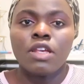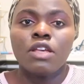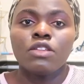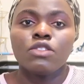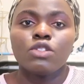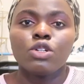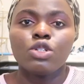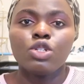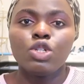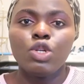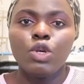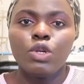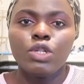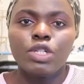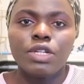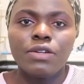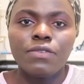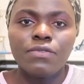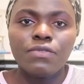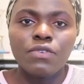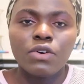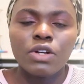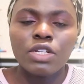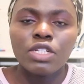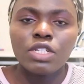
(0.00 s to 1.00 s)
so
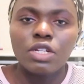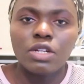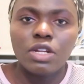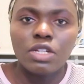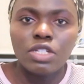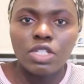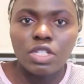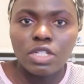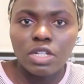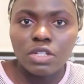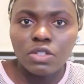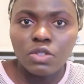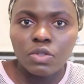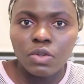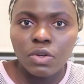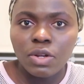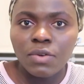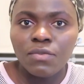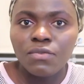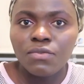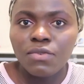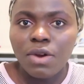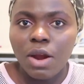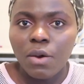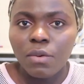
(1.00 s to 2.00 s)
tuition for international
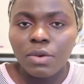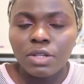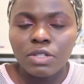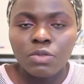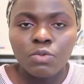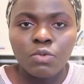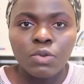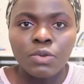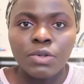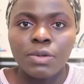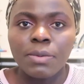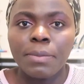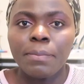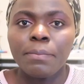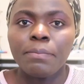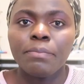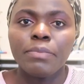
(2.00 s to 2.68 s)
students varies with